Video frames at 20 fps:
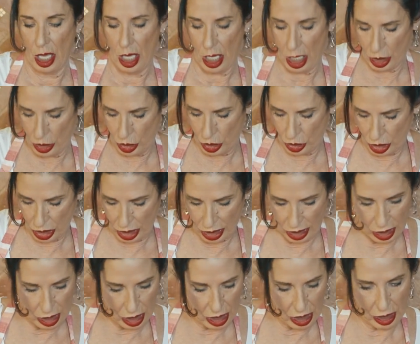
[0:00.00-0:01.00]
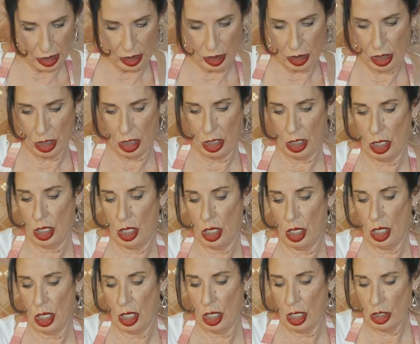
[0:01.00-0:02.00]
and you're just gonna
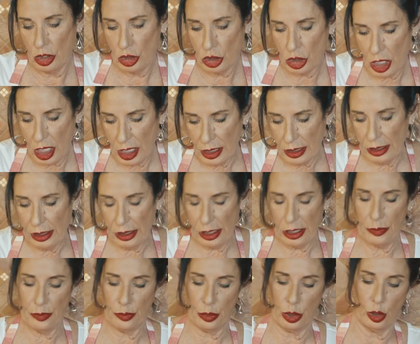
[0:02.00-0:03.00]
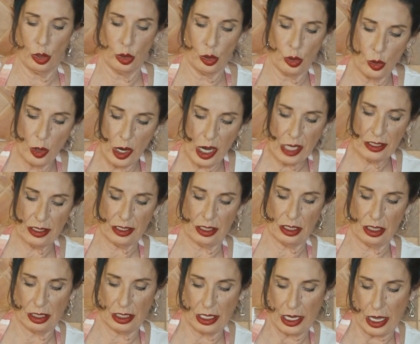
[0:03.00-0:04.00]
gently press
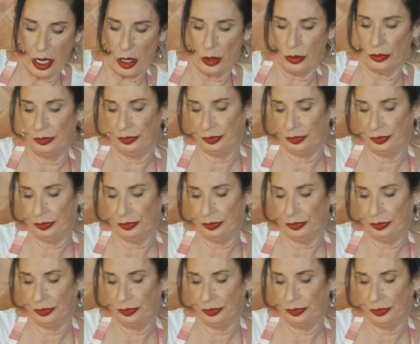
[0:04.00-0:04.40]
it down.